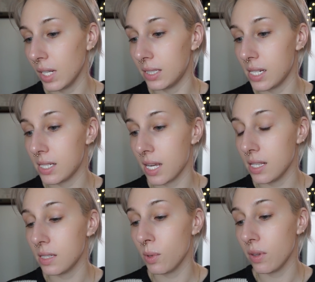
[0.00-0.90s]
it's a
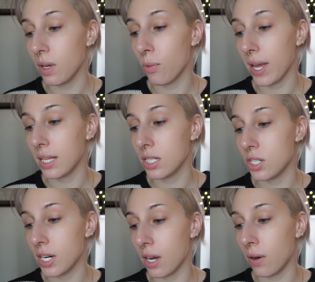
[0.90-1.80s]
skin smoothing weightless
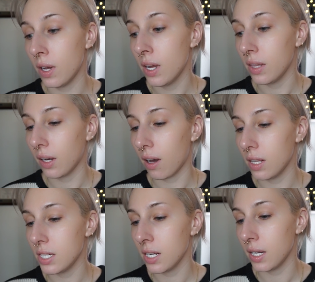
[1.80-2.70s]
gel. The
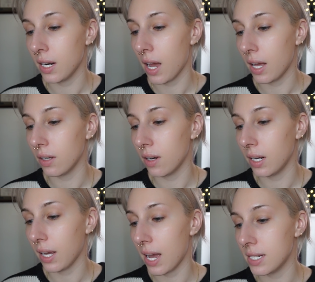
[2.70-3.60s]
collagen and
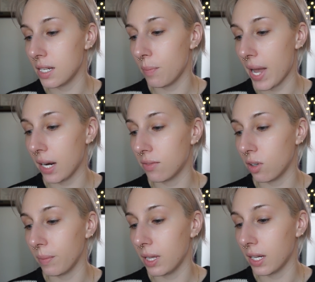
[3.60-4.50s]
hyaluronic acid packed
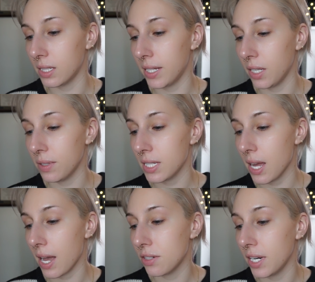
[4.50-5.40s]
formula continuously
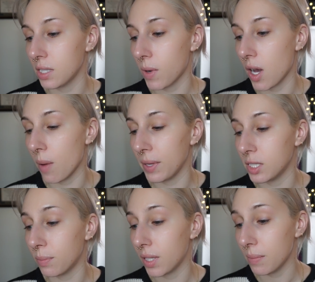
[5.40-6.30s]
hydrates while helping
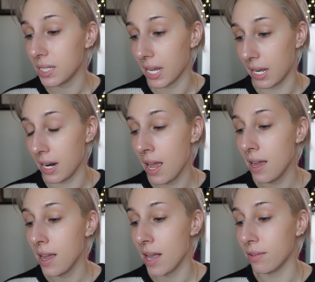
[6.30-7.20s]
to plump skin
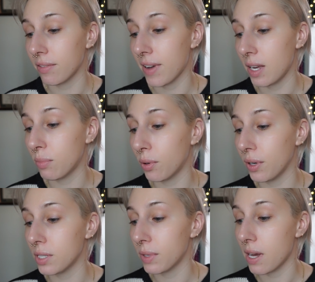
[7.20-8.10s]
and refine
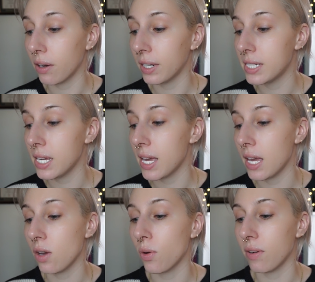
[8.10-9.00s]
pores without creasing,
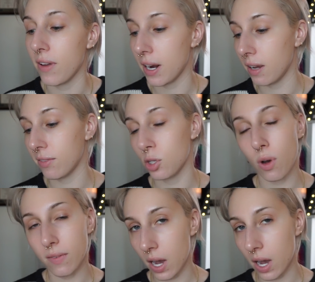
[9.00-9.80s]
caking, or fading for 12